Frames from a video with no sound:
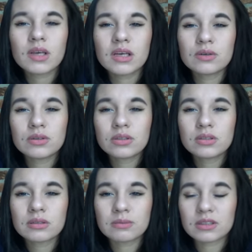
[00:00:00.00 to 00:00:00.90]
it was
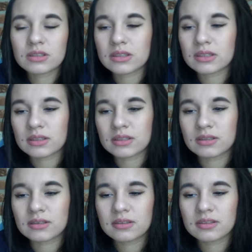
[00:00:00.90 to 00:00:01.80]
just a mistake and
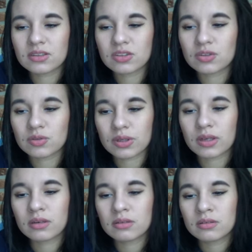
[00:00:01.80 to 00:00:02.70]
it's set
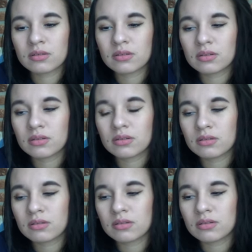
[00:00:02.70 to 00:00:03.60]
straight.
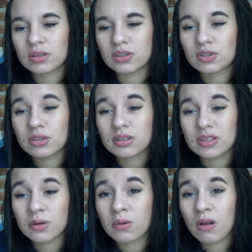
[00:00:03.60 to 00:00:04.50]
It took a
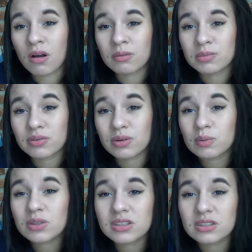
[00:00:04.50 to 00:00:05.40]
little long before it
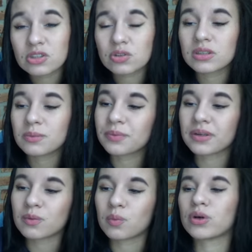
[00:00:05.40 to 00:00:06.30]
was set straight, but
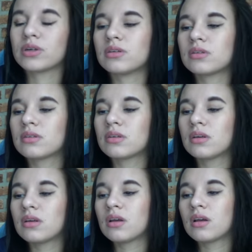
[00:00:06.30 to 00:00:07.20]
it was.
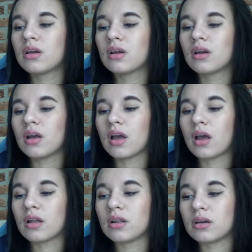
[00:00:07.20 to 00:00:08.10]

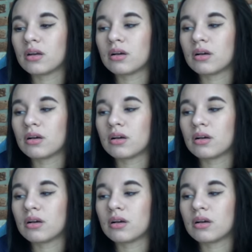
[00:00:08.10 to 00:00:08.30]
And